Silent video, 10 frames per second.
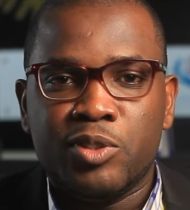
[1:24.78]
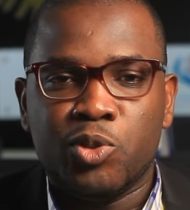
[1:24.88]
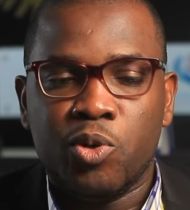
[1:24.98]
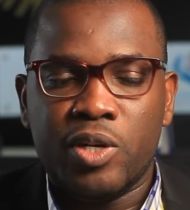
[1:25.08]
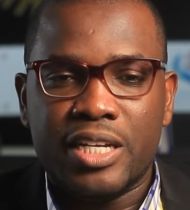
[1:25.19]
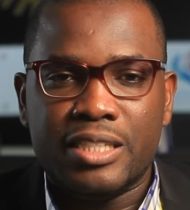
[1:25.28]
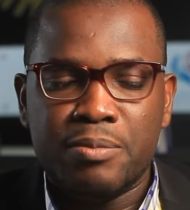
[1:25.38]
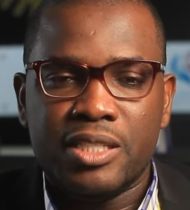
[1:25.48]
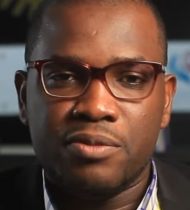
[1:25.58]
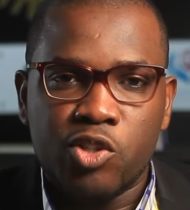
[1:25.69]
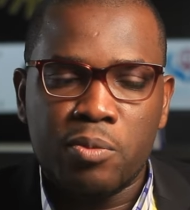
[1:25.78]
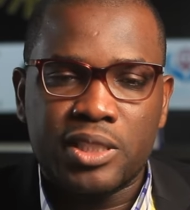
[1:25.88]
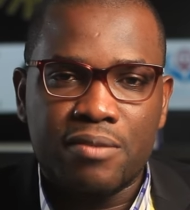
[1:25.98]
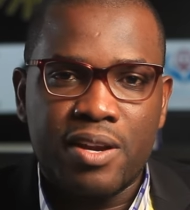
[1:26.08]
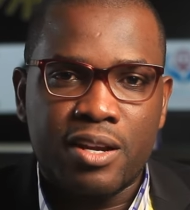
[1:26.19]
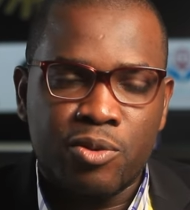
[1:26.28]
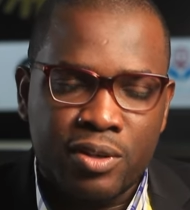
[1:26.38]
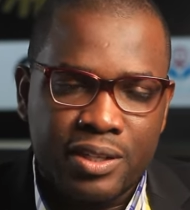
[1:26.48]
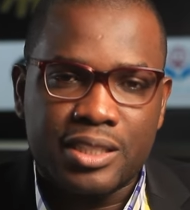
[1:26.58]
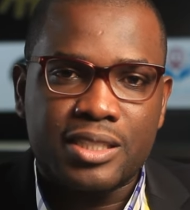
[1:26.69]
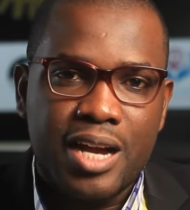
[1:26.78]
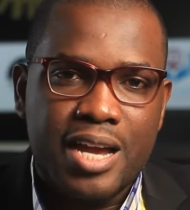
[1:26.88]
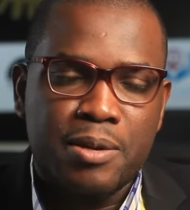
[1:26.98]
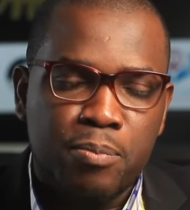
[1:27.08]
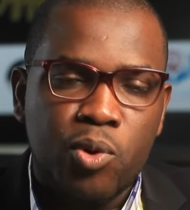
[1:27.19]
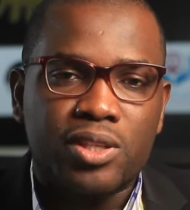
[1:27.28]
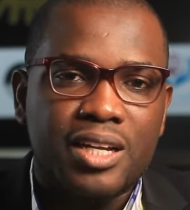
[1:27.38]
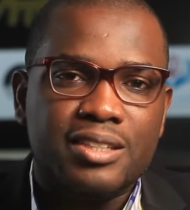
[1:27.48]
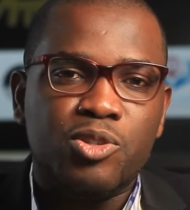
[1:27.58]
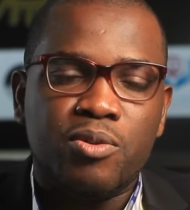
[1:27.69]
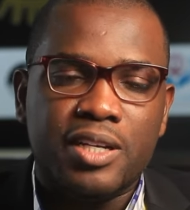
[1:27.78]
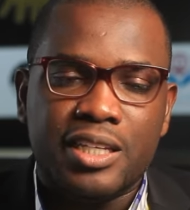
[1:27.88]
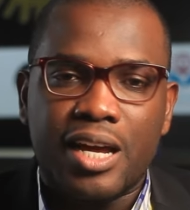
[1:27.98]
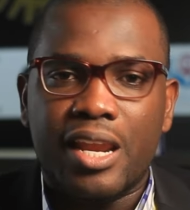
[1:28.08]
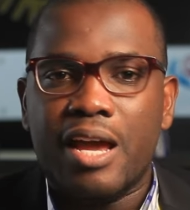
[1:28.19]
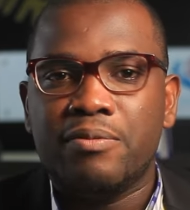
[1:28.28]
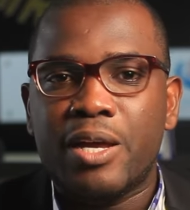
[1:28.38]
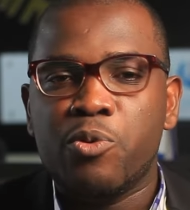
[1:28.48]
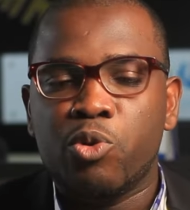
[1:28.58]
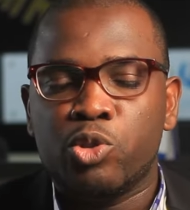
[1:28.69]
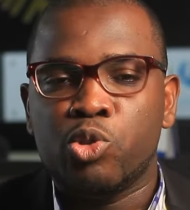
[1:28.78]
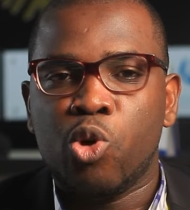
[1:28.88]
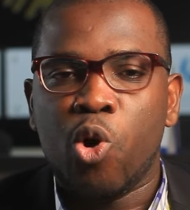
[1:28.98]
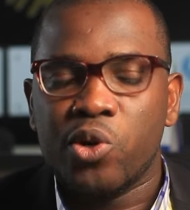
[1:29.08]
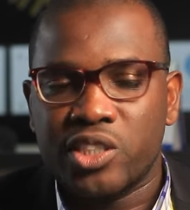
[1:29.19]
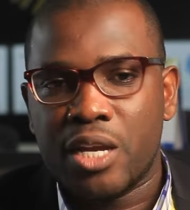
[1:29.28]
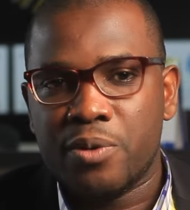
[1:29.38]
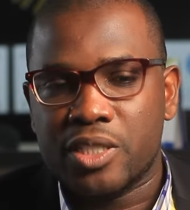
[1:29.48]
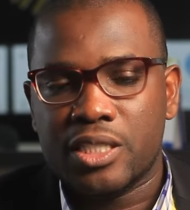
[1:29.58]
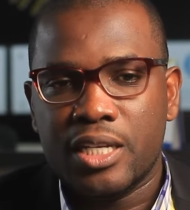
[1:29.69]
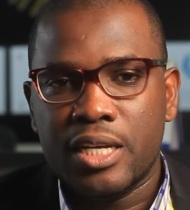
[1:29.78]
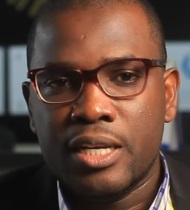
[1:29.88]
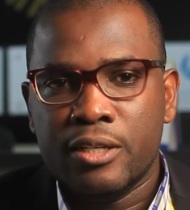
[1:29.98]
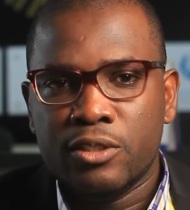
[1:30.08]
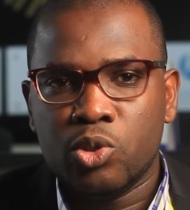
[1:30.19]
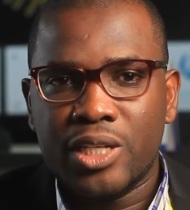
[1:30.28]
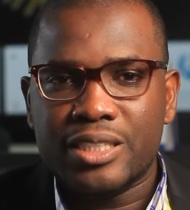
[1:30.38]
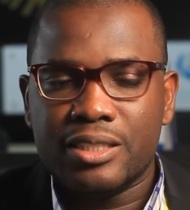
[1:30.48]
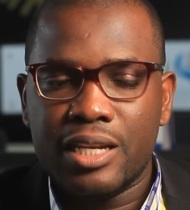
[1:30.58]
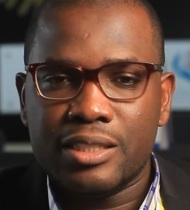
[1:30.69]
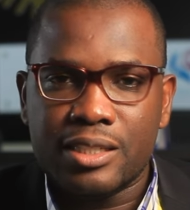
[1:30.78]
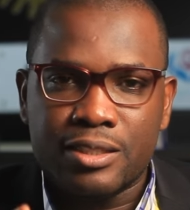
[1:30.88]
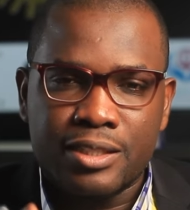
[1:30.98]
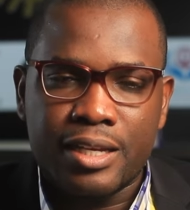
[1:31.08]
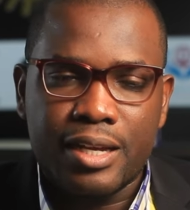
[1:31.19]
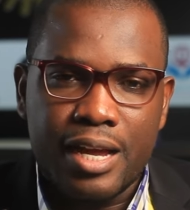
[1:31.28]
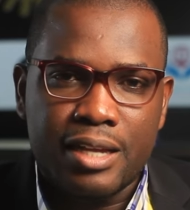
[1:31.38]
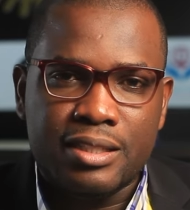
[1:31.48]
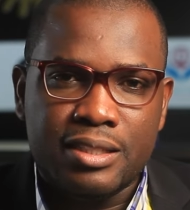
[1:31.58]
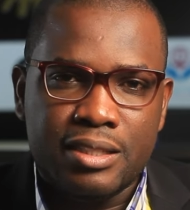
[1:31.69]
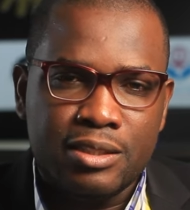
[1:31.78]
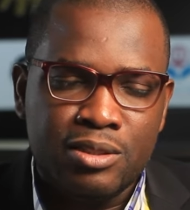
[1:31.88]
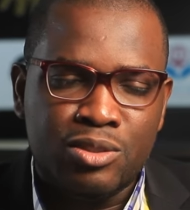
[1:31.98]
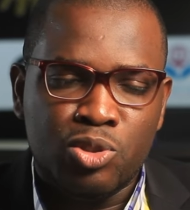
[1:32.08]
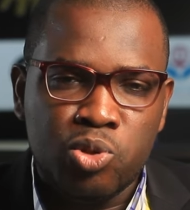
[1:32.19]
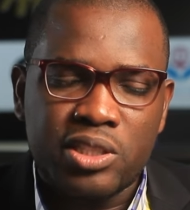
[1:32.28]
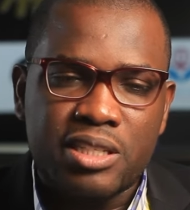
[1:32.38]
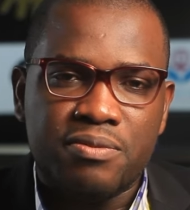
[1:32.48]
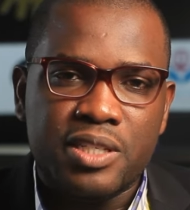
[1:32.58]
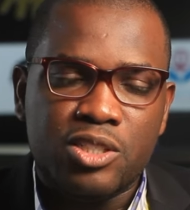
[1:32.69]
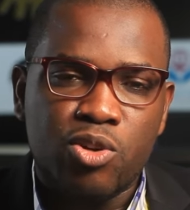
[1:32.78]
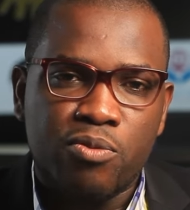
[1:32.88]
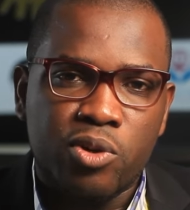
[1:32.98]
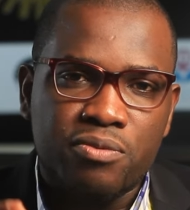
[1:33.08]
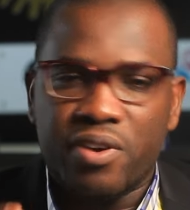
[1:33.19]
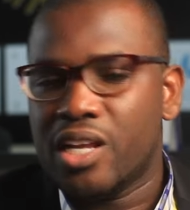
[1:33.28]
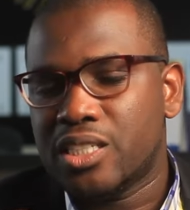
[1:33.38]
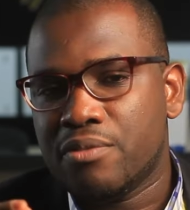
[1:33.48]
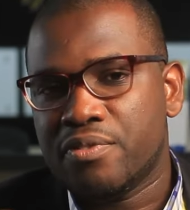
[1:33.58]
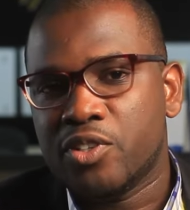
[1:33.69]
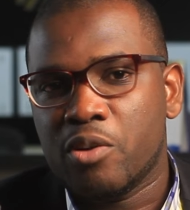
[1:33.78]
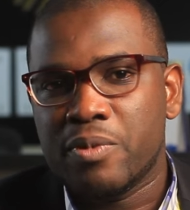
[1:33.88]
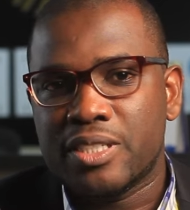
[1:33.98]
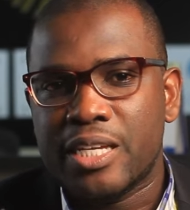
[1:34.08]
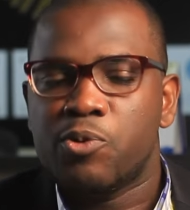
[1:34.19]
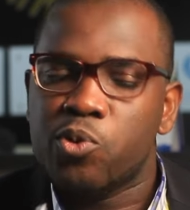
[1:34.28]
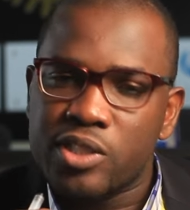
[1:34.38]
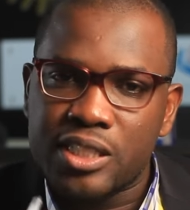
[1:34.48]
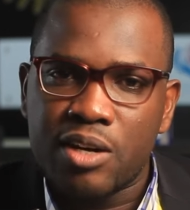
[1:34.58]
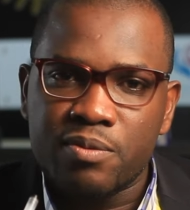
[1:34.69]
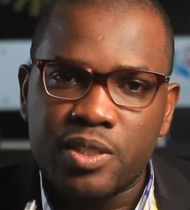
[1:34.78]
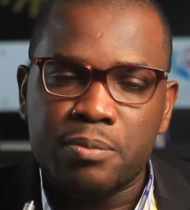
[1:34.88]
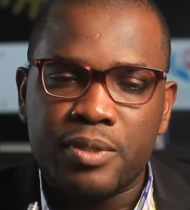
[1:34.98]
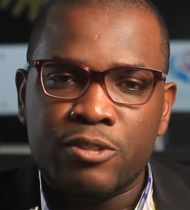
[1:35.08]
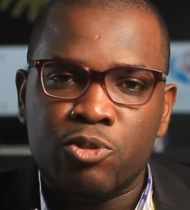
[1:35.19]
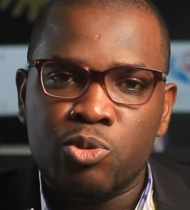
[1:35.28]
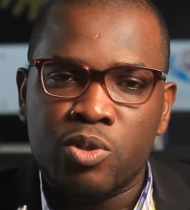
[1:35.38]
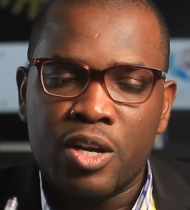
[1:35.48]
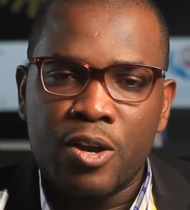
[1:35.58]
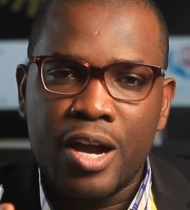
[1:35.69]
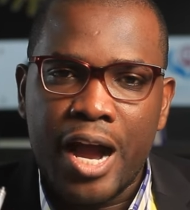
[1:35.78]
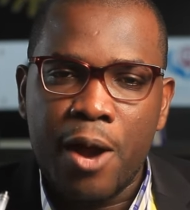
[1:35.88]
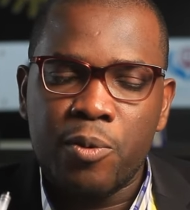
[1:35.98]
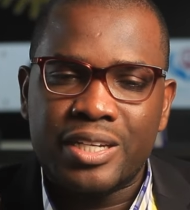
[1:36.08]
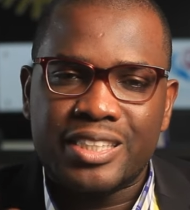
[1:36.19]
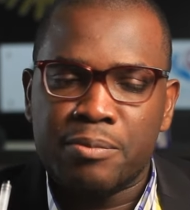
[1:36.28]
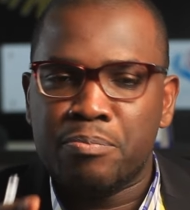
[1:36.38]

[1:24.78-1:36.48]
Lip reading: So it means freedom is a very critical and important thing in our life that we should all cherish. So just let us take a short definition of what financial freedom is. Then we'll delve deep into how it